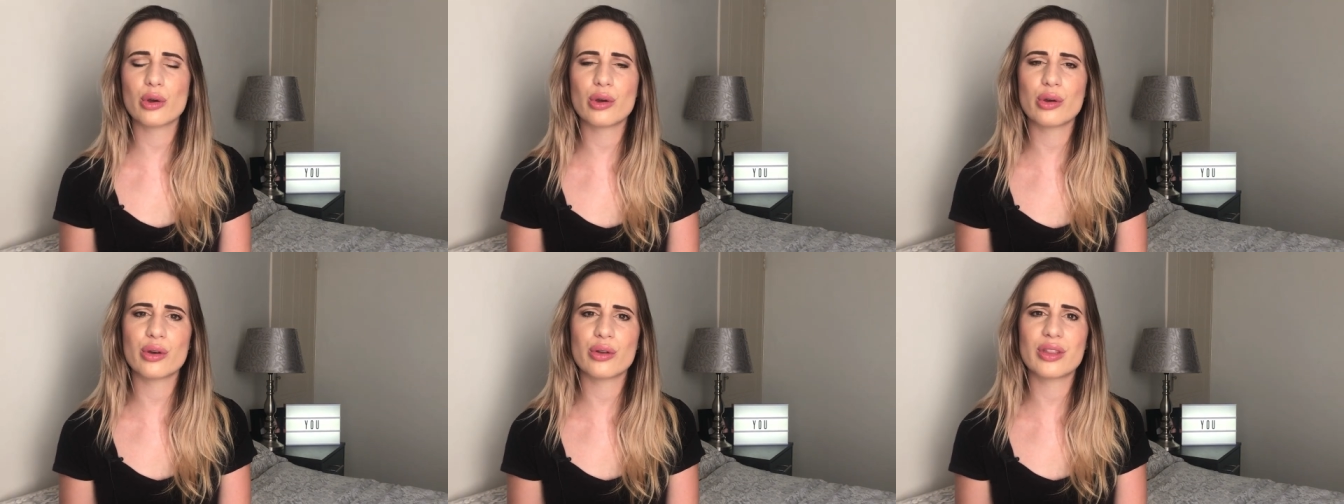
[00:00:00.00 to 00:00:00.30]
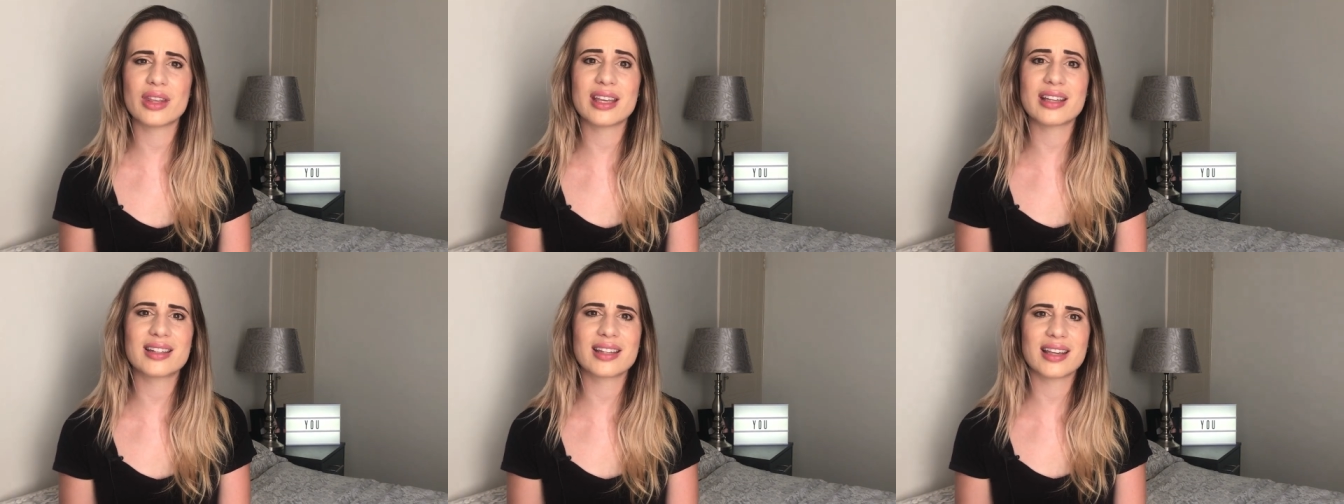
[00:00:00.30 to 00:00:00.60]

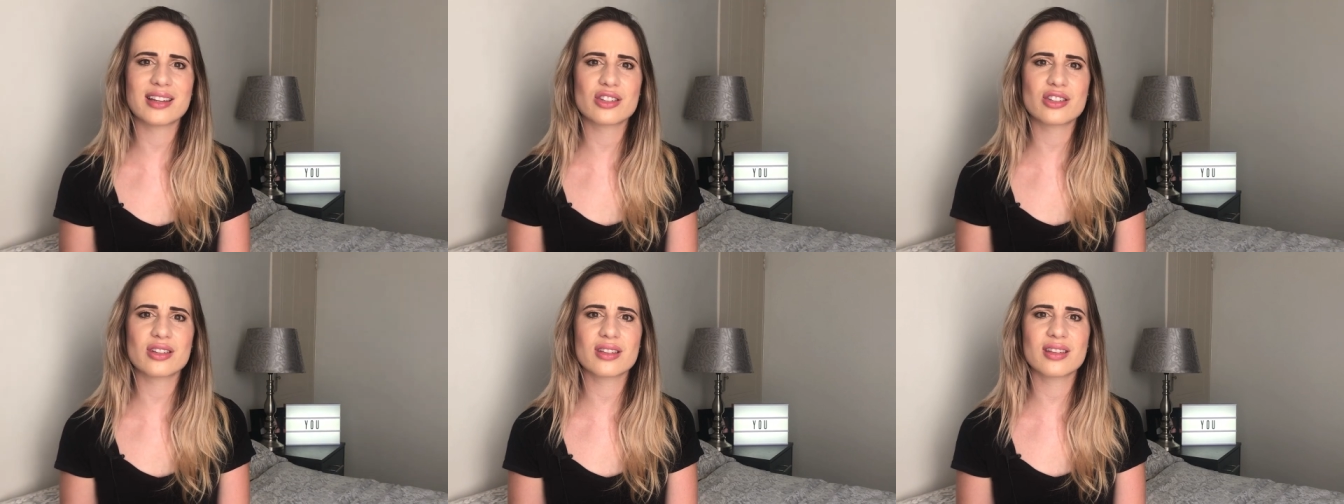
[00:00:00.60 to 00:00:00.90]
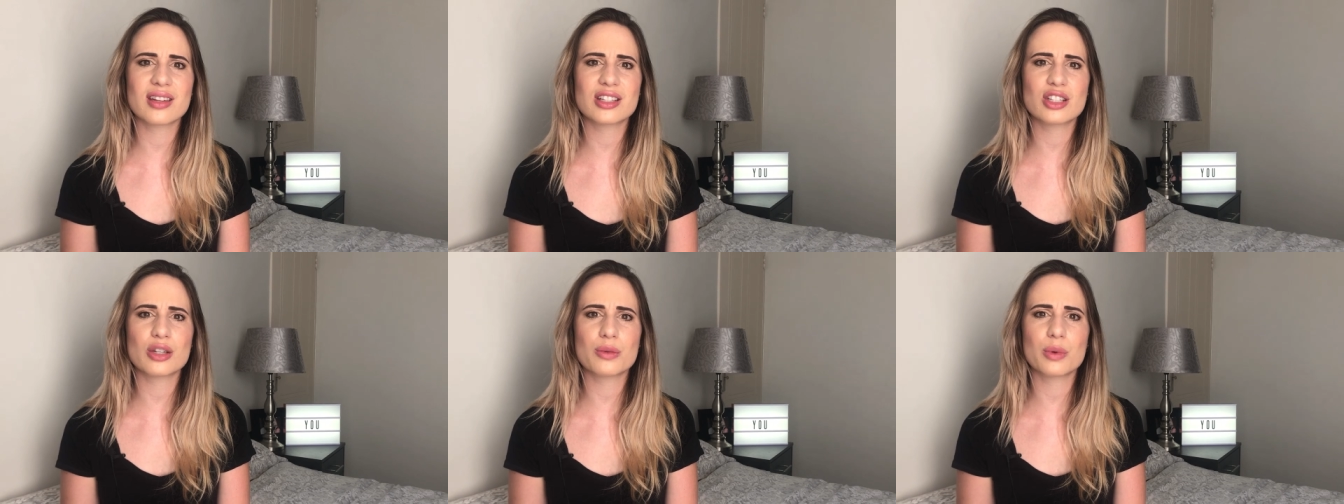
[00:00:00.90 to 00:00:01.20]
her the
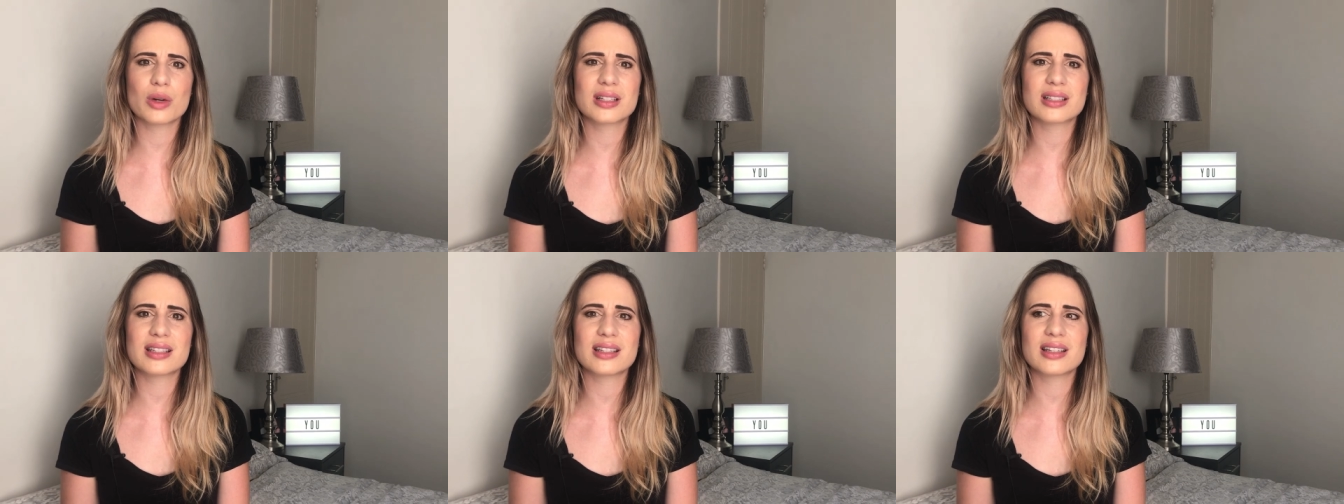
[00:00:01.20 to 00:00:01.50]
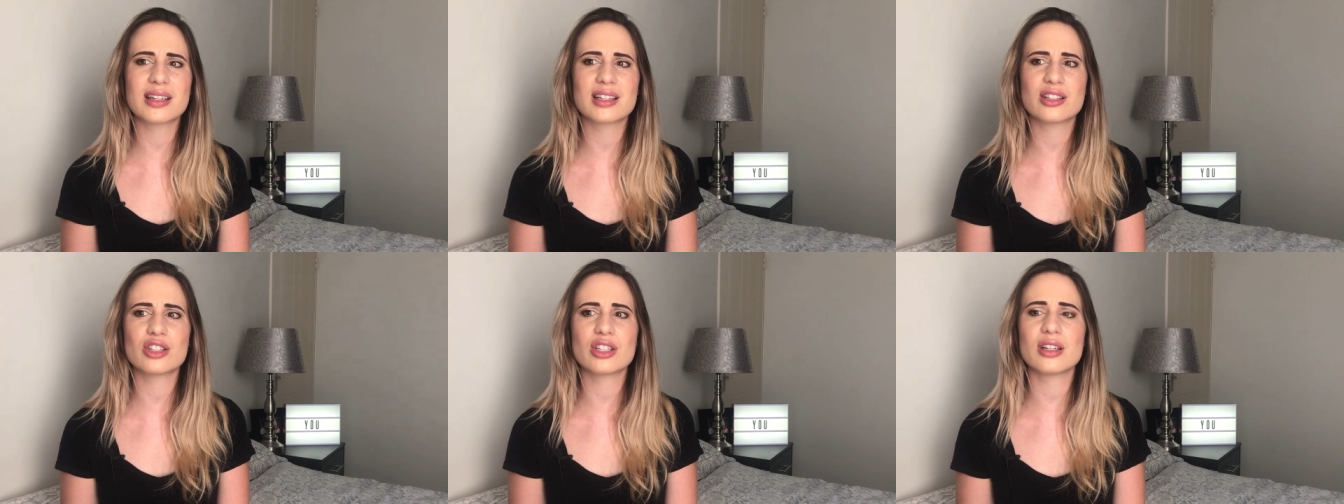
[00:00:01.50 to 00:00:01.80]
attention that she
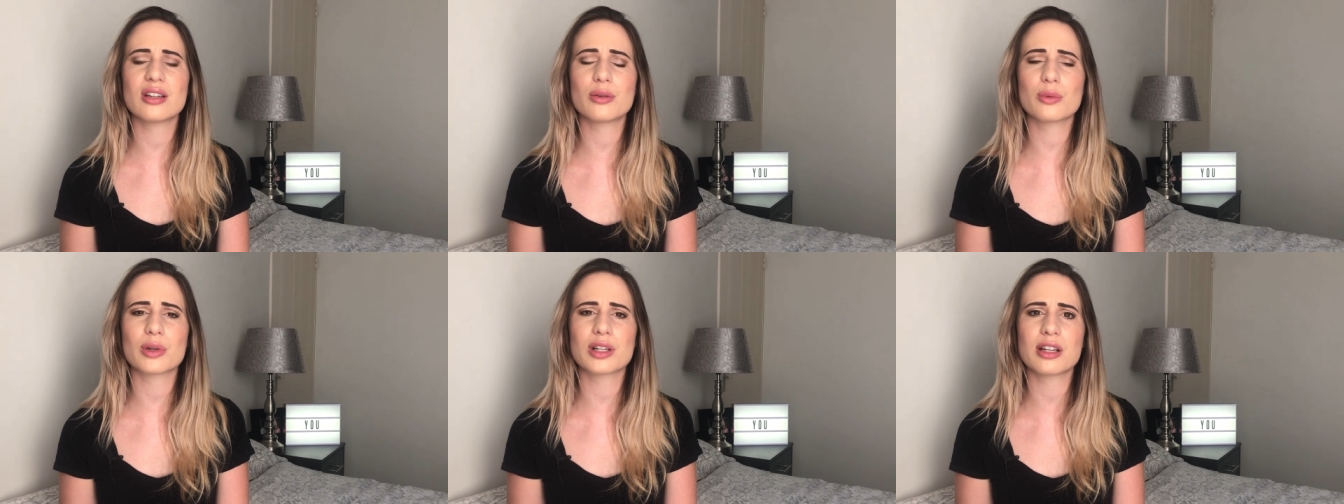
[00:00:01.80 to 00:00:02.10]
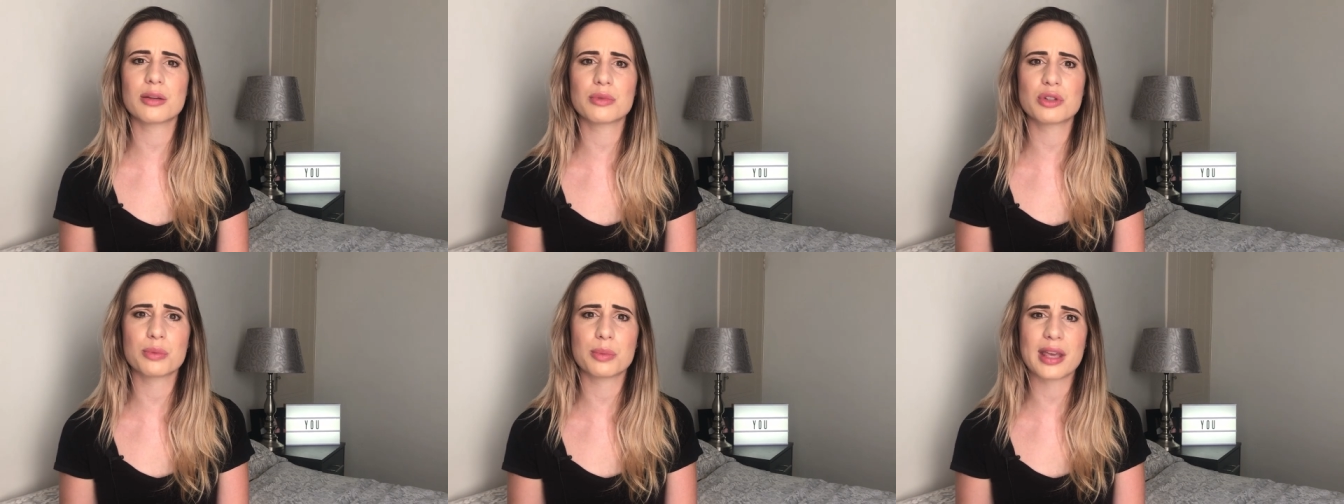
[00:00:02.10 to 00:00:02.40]
wanted and she didn't
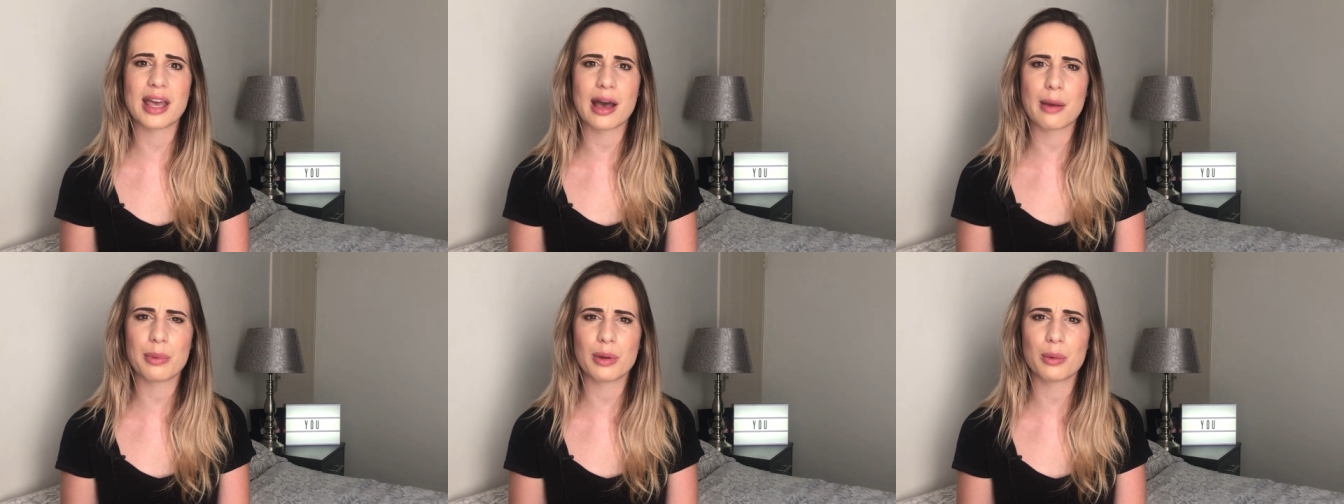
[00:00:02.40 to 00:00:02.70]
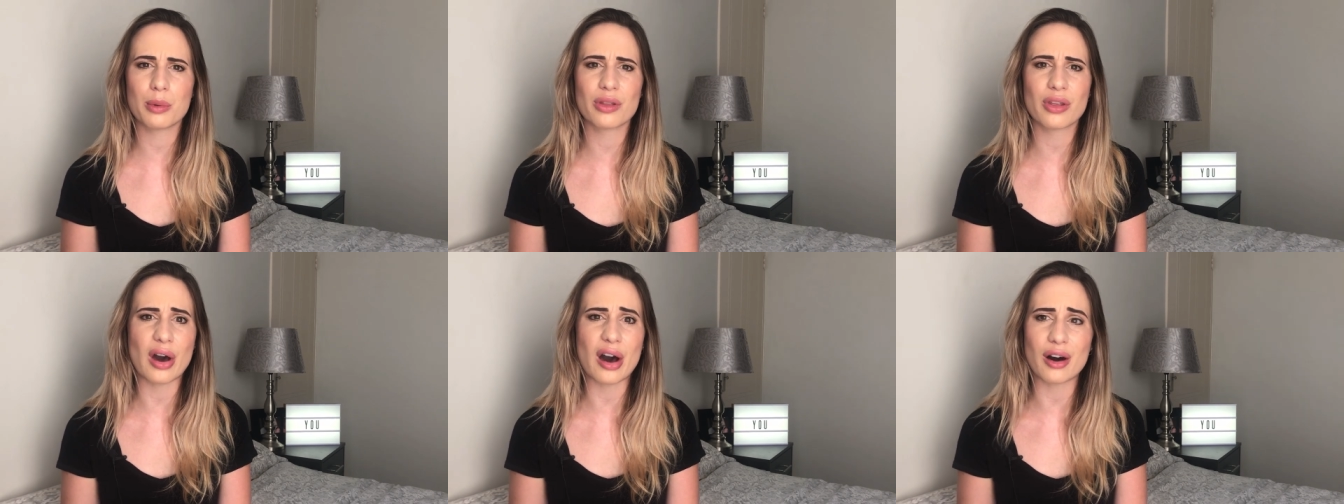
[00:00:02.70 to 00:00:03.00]
want him to be
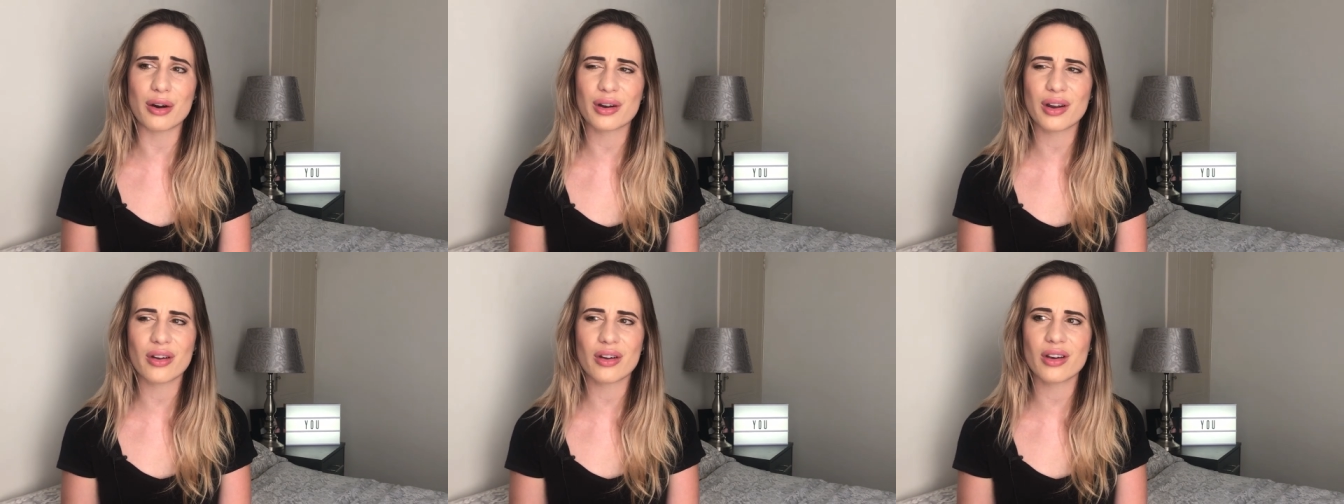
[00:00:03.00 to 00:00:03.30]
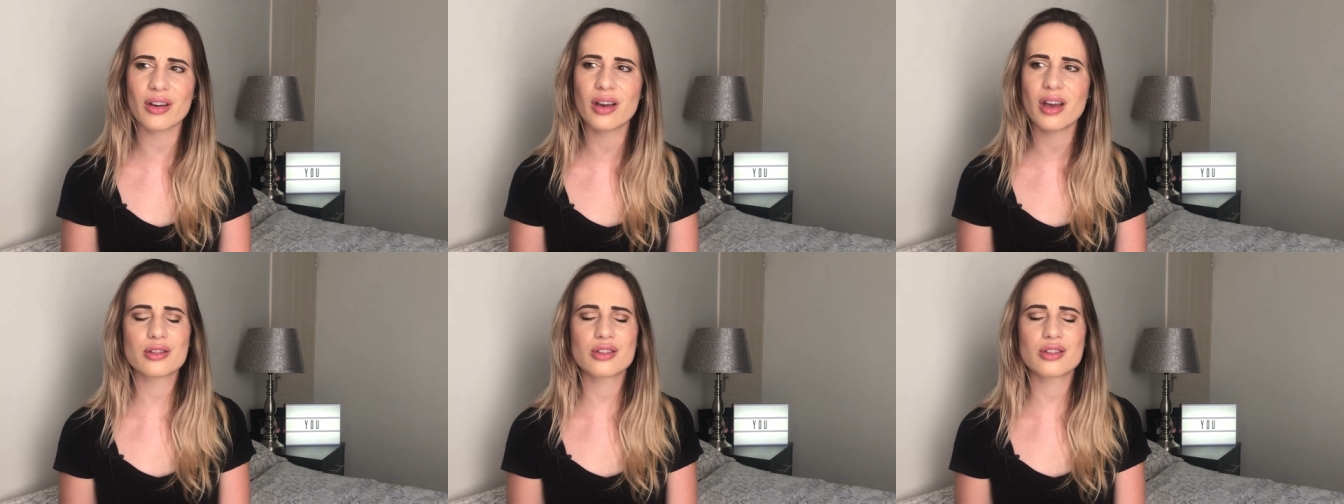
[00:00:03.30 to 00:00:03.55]
happy without her.